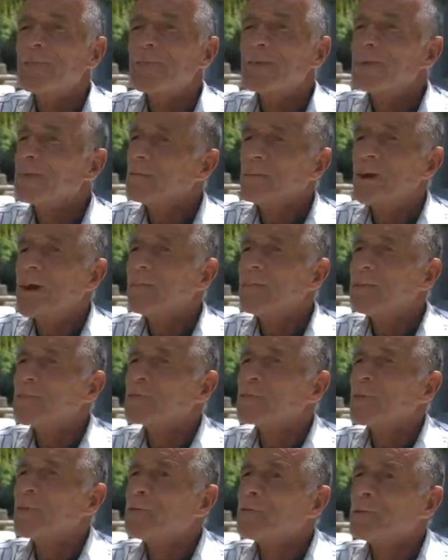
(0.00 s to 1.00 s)
to cancel
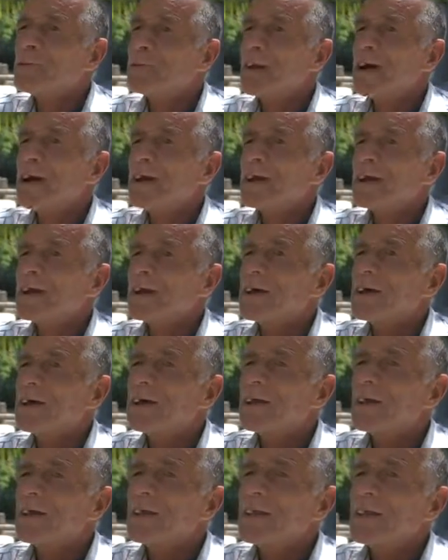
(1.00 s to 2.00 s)
all calls.
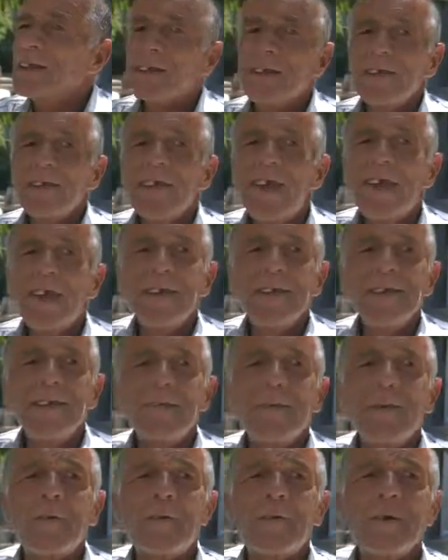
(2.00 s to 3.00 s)
I don't need them